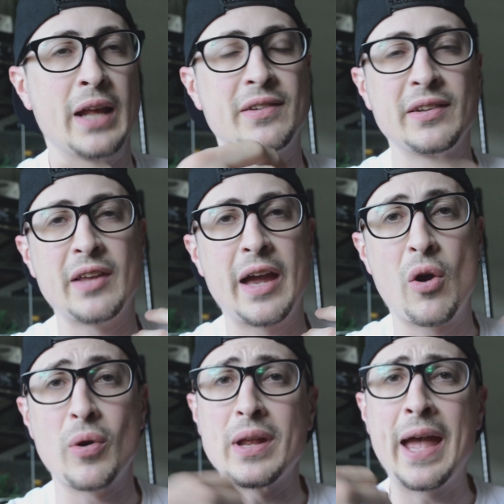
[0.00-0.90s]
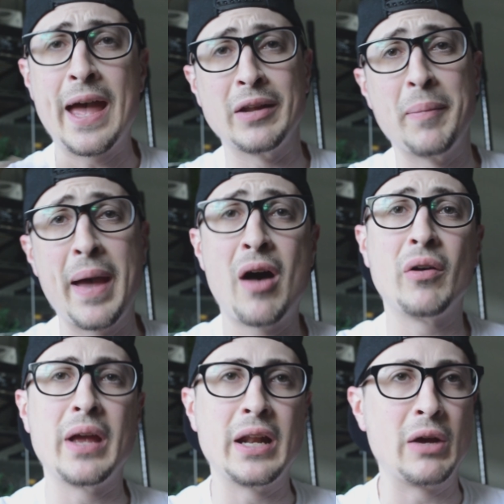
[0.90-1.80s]
And since I already had him
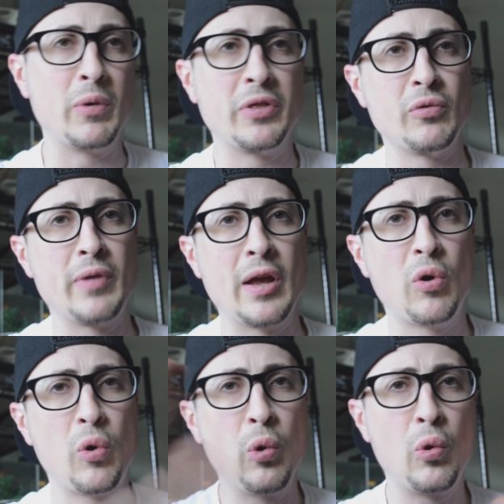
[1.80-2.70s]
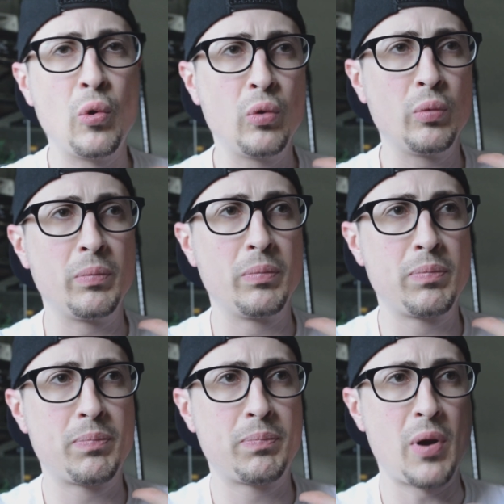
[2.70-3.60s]
out and I went through that whole
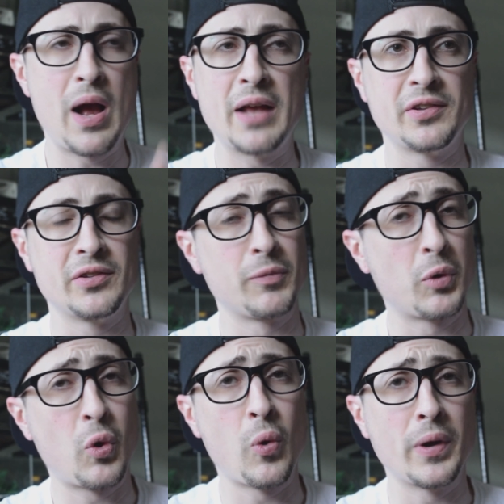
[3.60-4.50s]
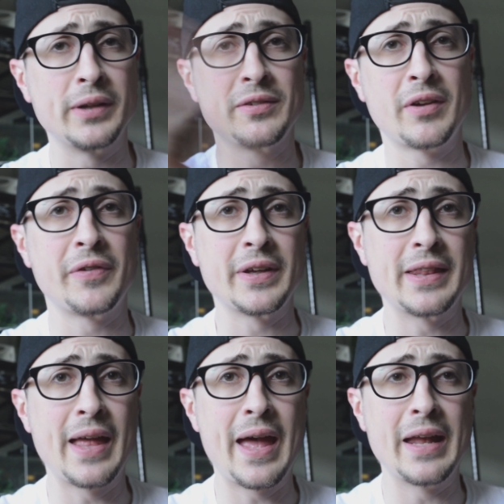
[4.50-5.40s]
process of recording and stuff
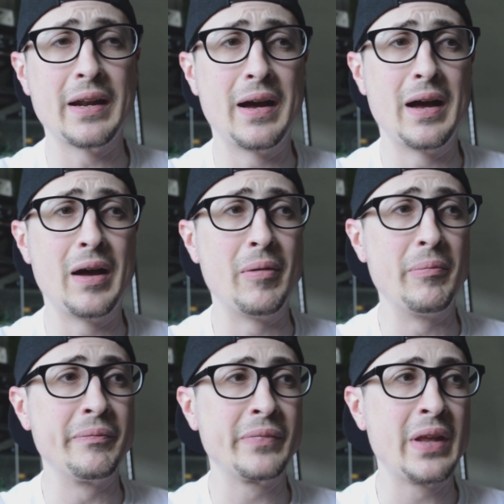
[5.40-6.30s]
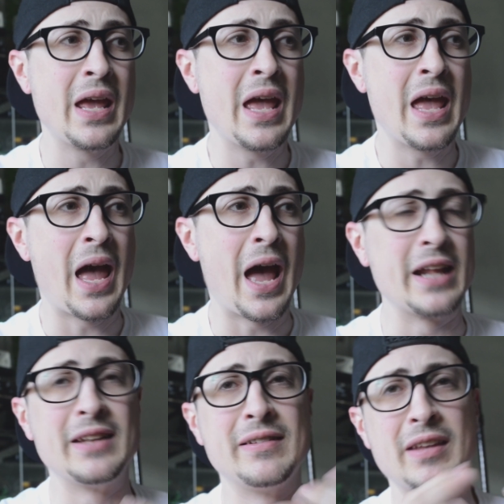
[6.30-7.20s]
like that,
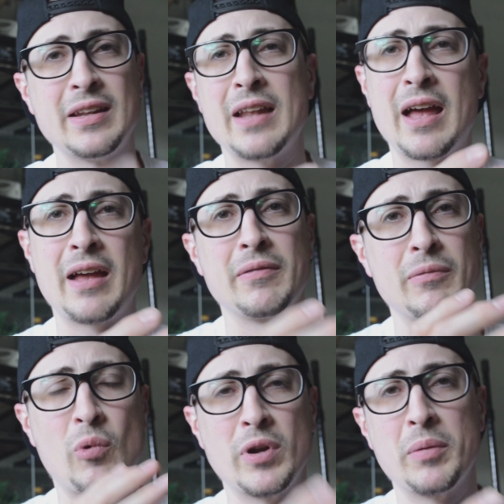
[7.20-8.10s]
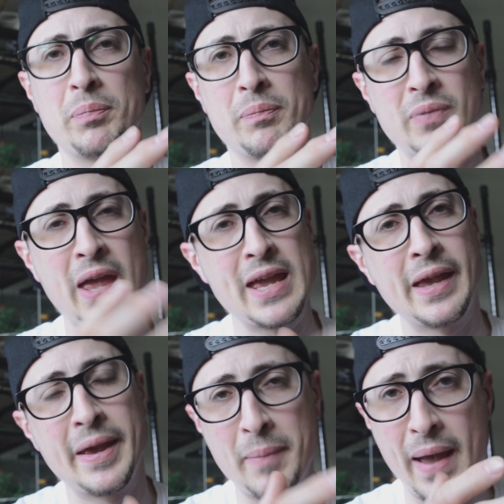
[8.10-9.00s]
I did not want to take
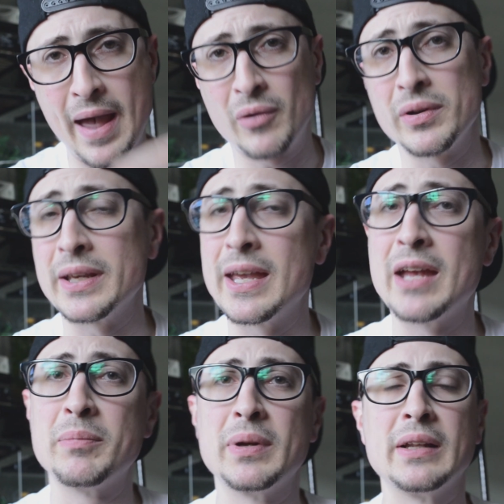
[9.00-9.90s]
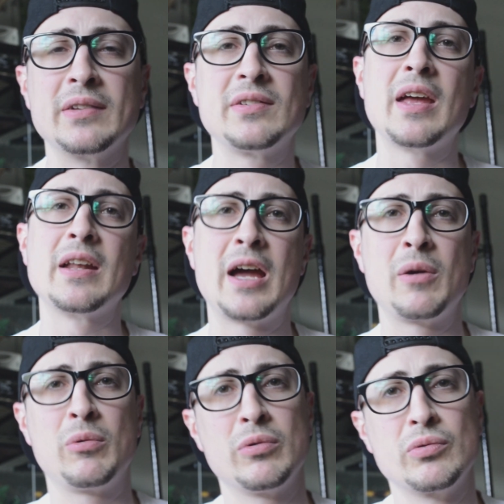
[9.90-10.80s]
him out again, but instead I
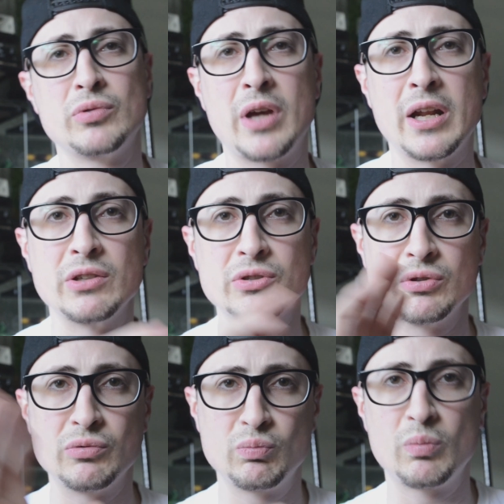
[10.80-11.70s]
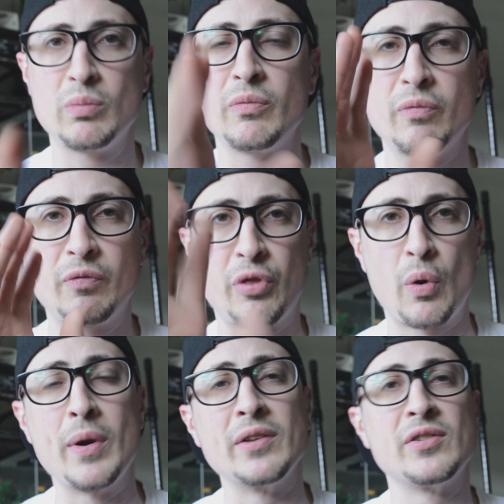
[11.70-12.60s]
will kind of
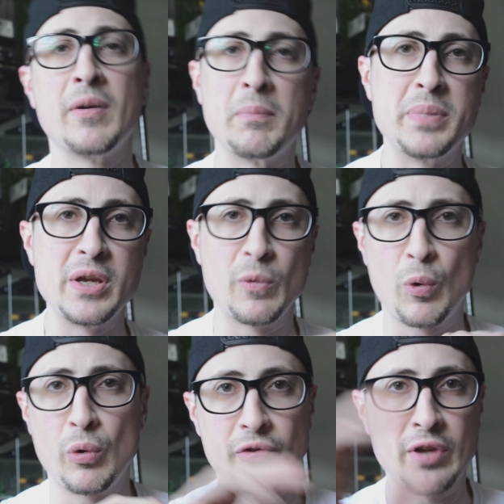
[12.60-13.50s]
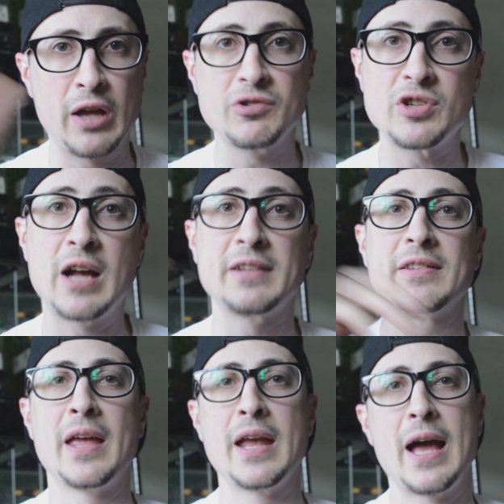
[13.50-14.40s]
throw in some B-roll style shots
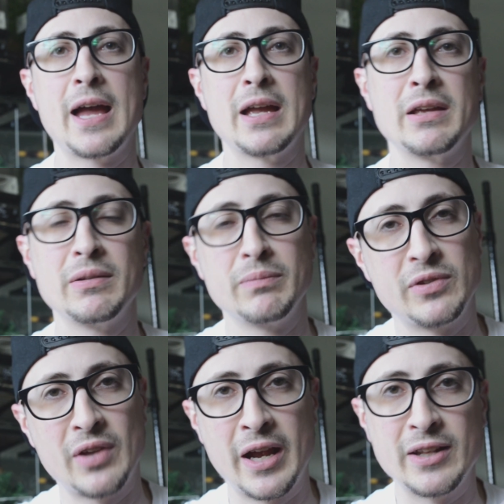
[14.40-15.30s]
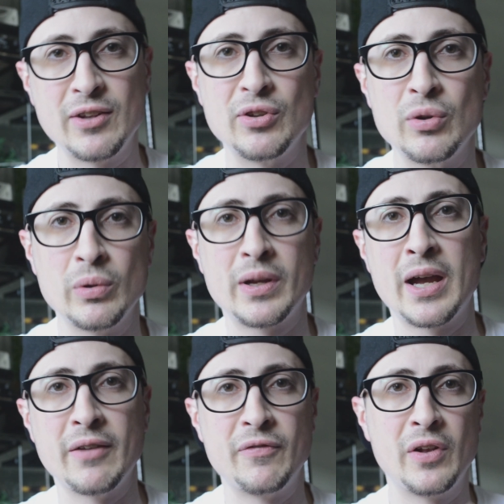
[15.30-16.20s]
that I decided to do to
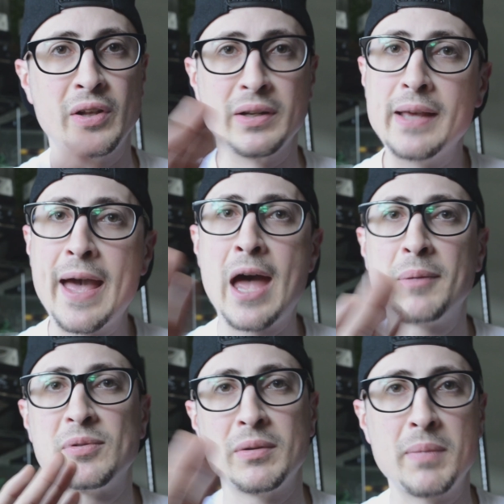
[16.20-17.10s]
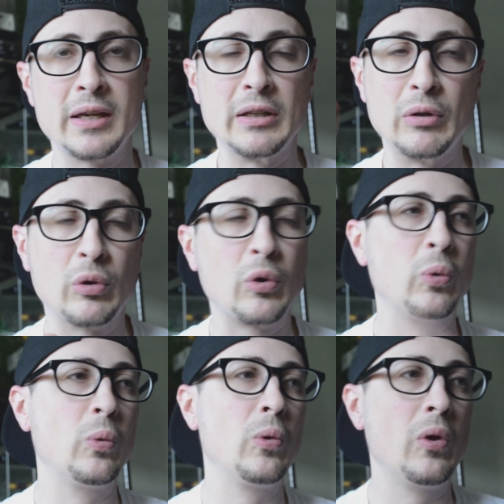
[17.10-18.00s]
kind of fill in gaps and make it look
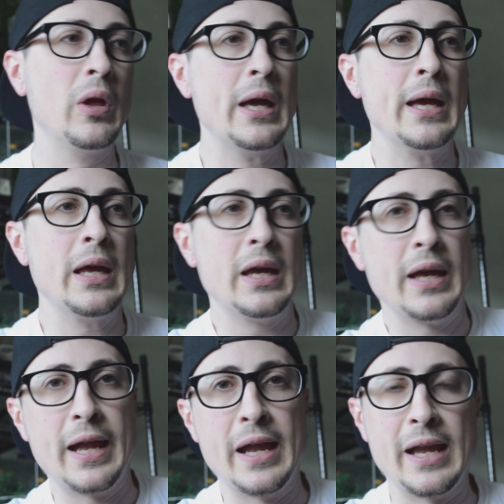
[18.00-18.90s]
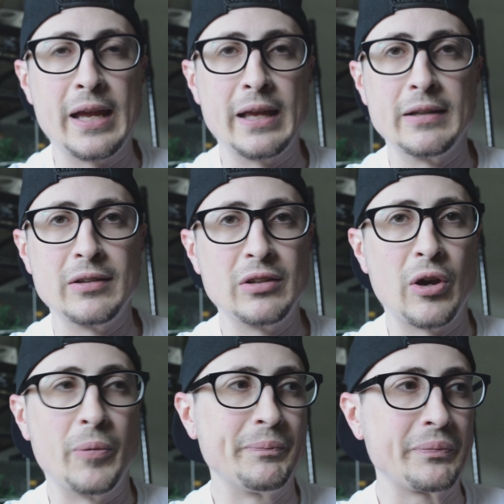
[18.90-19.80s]
cool. And, you
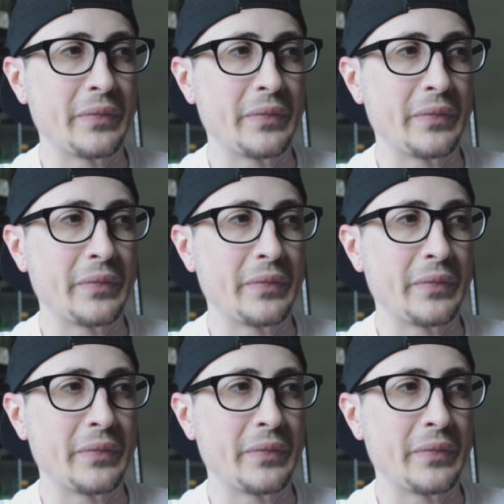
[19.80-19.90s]
know,